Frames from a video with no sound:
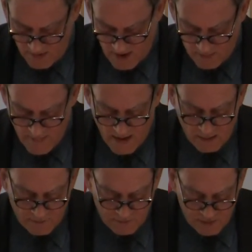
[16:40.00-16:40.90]
not a
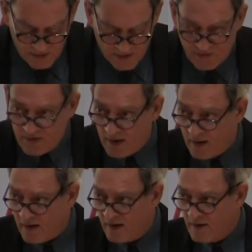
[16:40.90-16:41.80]
matter of courtesy,
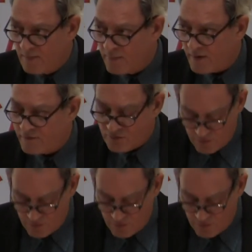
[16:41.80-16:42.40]
but of